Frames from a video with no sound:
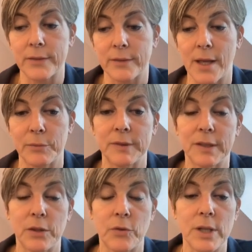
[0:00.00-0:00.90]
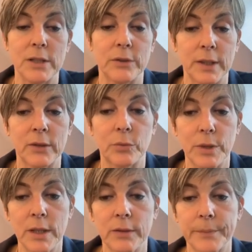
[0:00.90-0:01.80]
I would say, 3 to 6
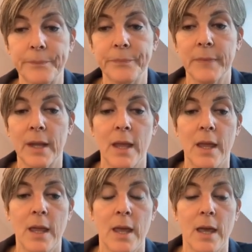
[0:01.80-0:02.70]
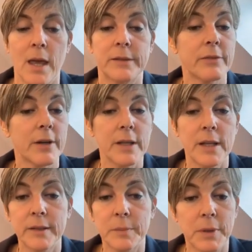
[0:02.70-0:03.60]
weeks. It's very
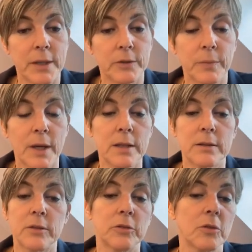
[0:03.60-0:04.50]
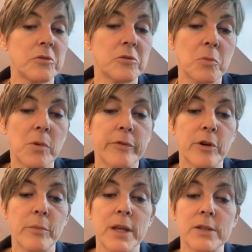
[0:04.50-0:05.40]
easy placement. There's no neuroma
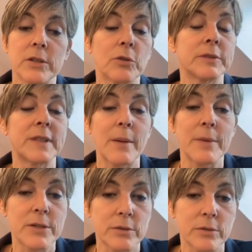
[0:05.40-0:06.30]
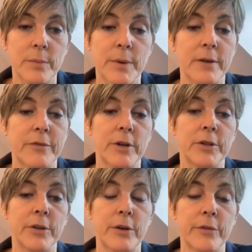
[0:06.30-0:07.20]
formation, no damage to the peripheral
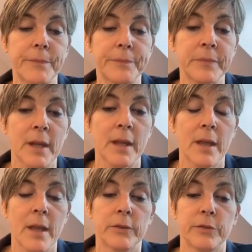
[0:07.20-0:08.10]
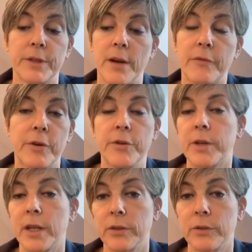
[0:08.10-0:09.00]
nerve. So therefore you
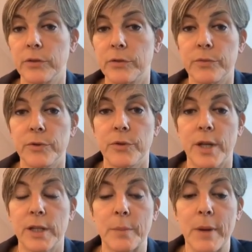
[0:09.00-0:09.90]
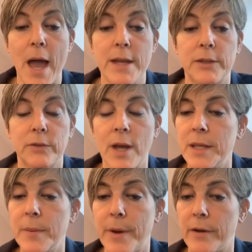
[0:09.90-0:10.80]
can apply it to
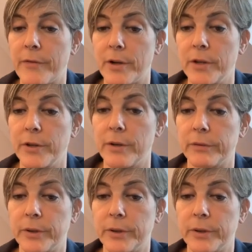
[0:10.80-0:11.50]
any peripheral nerve.